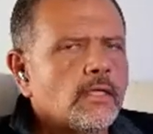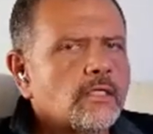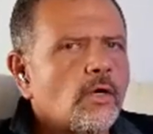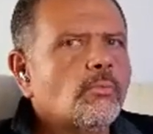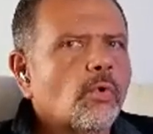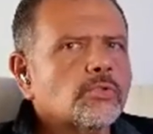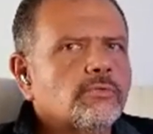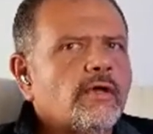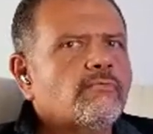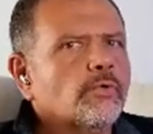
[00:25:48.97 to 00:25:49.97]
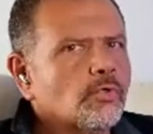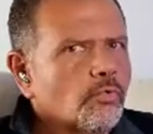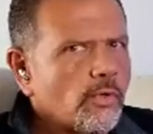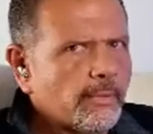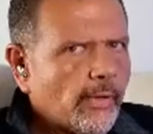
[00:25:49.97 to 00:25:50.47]
go more to, uh, for
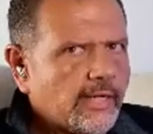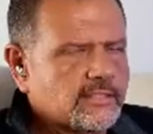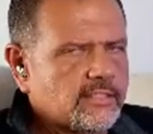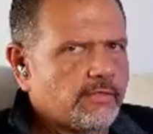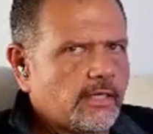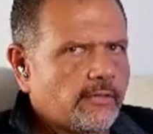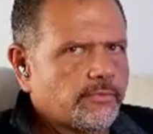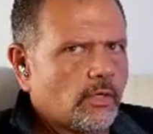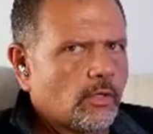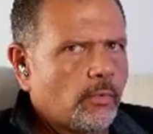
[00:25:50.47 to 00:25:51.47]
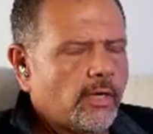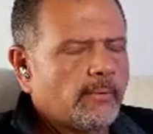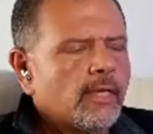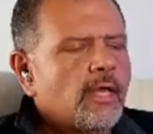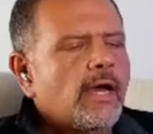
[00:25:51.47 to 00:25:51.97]
criminal activity on the dark
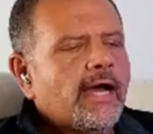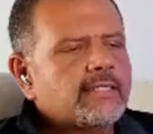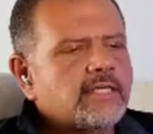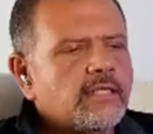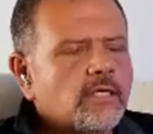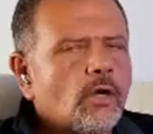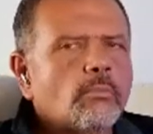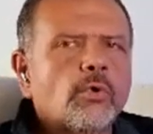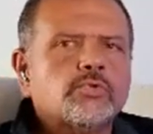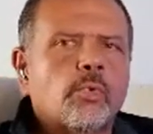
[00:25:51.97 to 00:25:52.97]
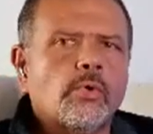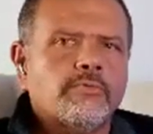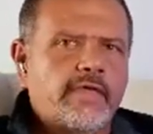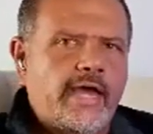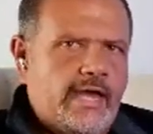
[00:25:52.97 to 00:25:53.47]
web. I tend to go more
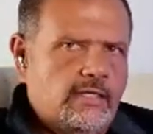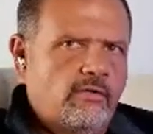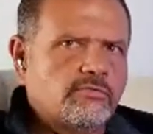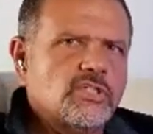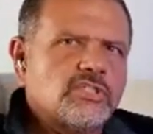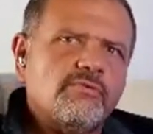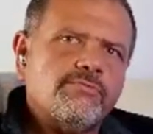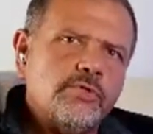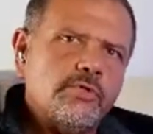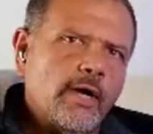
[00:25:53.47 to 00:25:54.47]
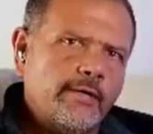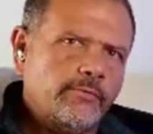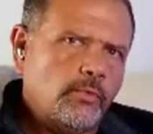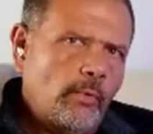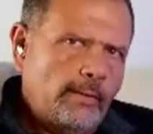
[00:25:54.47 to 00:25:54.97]
toward that of just a few
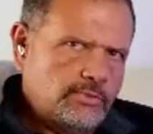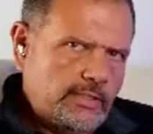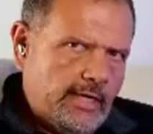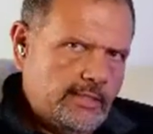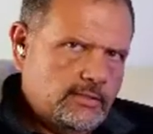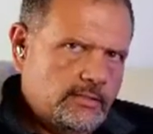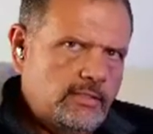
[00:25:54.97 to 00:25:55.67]
hundred websites mm.